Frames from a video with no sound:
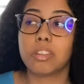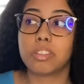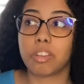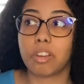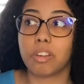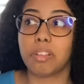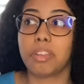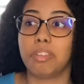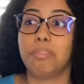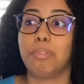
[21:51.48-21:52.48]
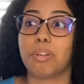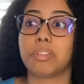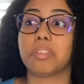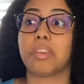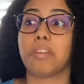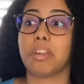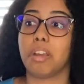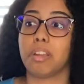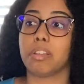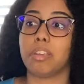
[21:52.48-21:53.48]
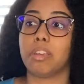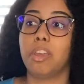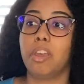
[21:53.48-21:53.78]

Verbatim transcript: sir, like you are a security guard, like